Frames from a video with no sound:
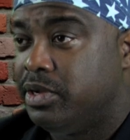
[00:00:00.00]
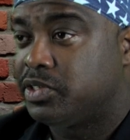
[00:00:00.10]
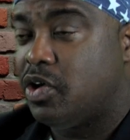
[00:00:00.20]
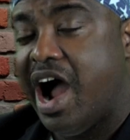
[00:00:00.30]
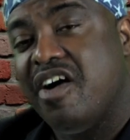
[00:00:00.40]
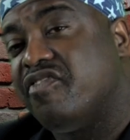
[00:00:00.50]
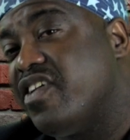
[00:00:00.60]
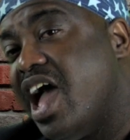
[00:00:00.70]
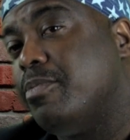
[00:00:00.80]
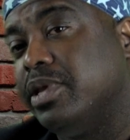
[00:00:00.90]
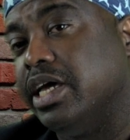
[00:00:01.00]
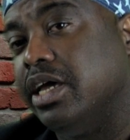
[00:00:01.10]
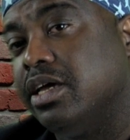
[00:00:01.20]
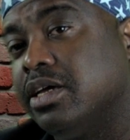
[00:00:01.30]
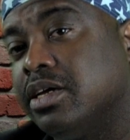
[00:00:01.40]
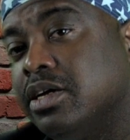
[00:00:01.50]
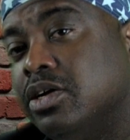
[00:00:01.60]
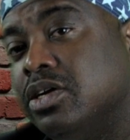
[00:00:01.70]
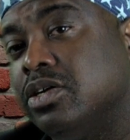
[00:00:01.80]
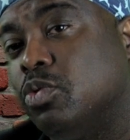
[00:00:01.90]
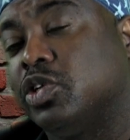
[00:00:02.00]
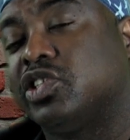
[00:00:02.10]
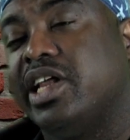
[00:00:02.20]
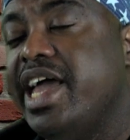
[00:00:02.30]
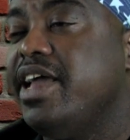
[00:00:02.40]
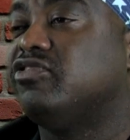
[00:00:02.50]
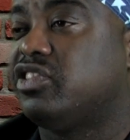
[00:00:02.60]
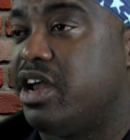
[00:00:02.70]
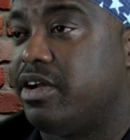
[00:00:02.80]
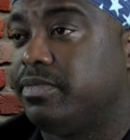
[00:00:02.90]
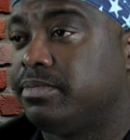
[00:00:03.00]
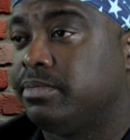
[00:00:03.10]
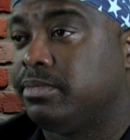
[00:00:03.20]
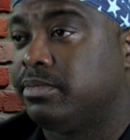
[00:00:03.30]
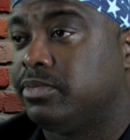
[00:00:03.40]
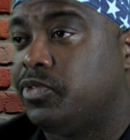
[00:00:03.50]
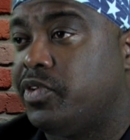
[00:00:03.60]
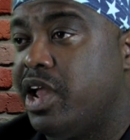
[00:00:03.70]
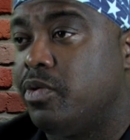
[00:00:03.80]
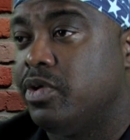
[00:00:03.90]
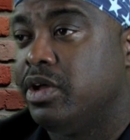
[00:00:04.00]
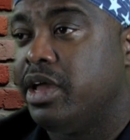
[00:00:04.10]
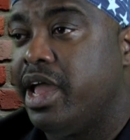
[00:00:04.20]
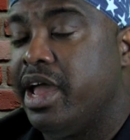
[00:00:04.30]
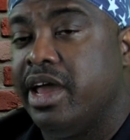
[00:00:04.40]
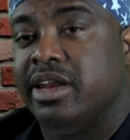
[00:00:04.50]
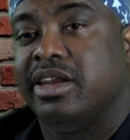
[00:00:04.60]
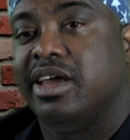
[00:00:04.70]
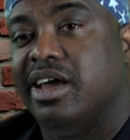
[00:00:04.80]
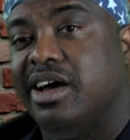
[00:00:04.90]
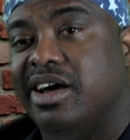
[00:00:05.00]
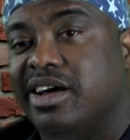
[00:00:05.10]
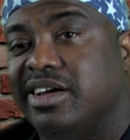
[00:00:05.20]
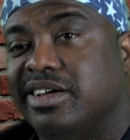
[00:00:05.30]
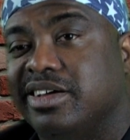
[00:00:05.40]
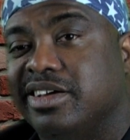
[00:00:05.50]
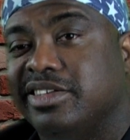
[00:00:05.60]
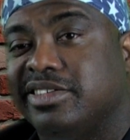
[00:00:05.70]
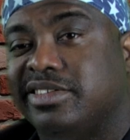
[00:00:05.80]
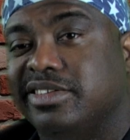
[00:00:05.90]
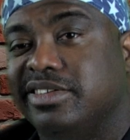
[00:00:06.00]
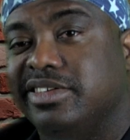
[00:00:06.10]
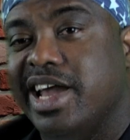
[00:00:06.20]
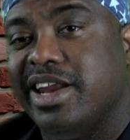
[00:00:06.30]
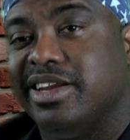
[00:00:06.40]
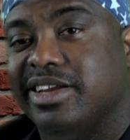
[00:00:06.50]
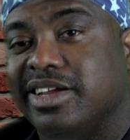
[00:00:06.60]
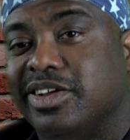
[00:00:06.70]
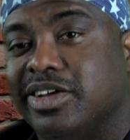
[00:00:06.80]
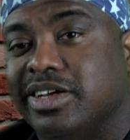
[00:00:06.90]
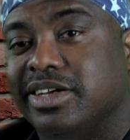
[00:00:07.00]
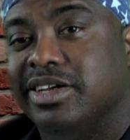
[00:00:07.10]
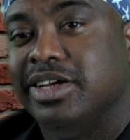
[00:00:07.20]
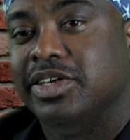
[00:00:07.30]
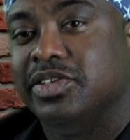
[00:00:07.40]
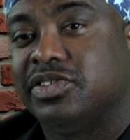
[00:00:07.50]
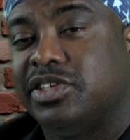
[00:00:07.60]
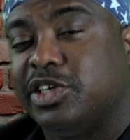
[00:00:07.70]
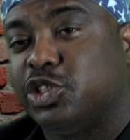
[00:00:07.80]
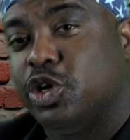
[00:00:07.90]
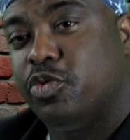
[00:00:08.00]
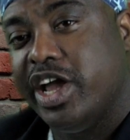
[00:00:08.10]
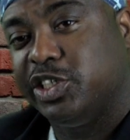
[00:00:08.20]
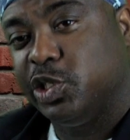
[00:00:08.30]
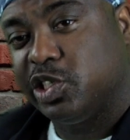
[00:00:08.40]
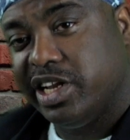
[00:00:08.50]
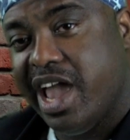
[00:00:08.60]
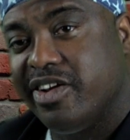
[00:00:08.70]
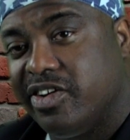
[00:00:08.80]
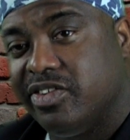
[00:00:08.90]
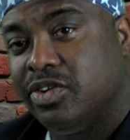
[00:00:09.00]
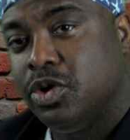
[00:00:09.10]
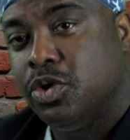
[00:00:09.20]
So our family were slaves there. Okay, and yet 6 generations later,